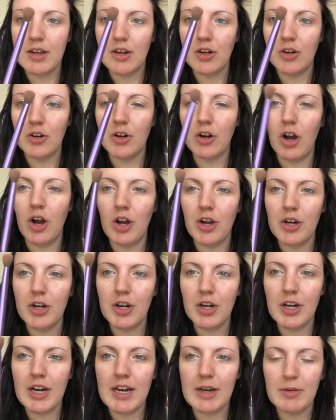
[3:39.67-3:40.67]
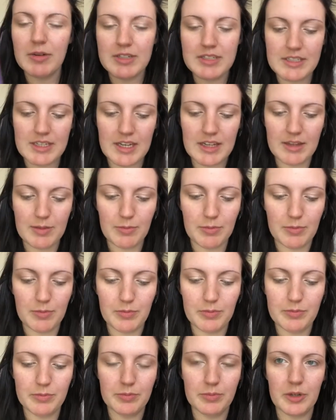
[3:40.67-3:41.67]
longer, I would say. The
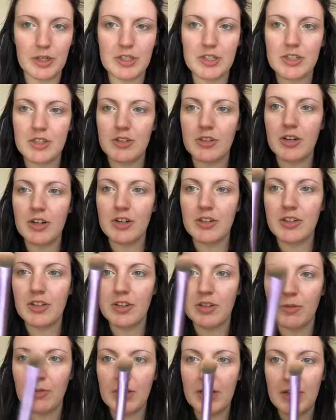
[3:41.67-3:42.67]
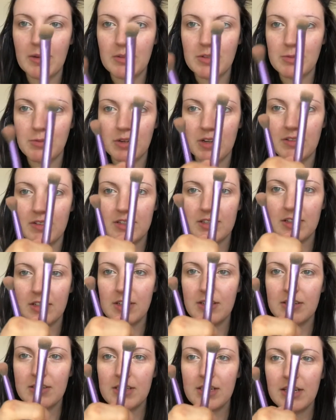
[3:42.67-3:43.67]
brushes are longer than the one I was previously
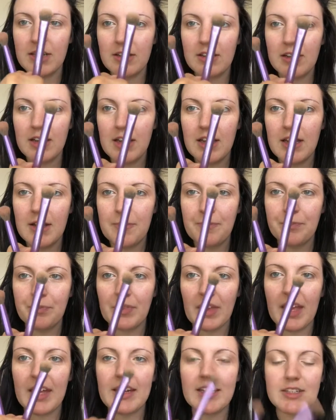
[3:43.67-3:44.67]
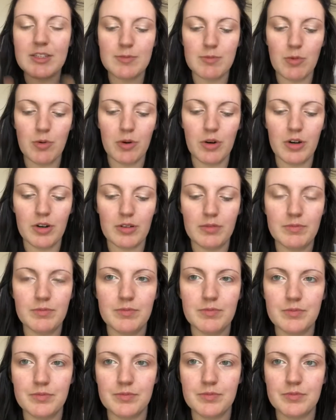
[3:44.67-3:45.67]
using, and it's more
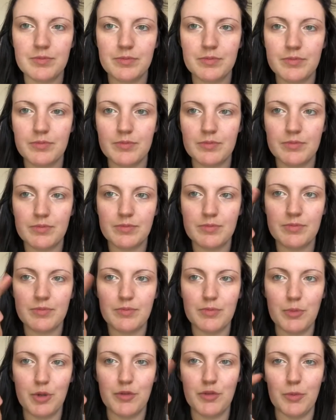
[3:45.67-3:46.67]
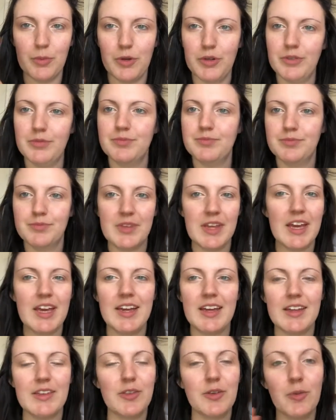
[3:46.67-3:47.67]
movable.
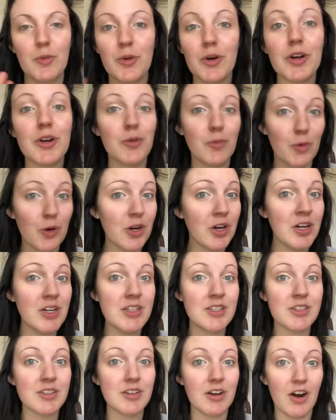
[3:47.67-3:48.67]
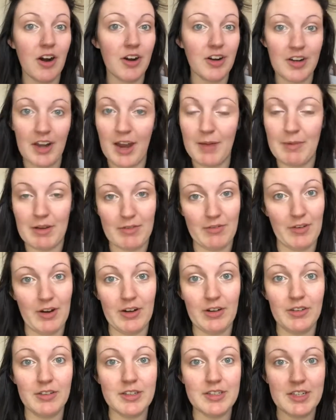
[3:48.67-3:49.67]
The words are not my friend
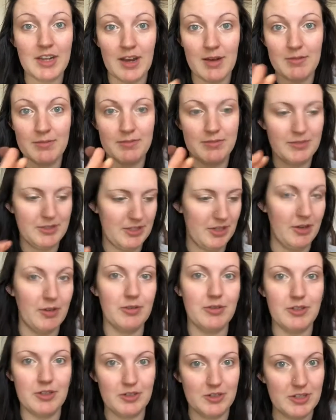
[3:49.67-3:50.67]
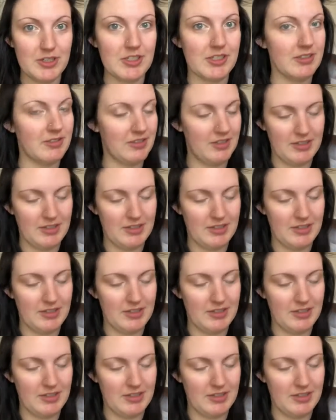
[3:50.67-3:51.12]
all the time, so you just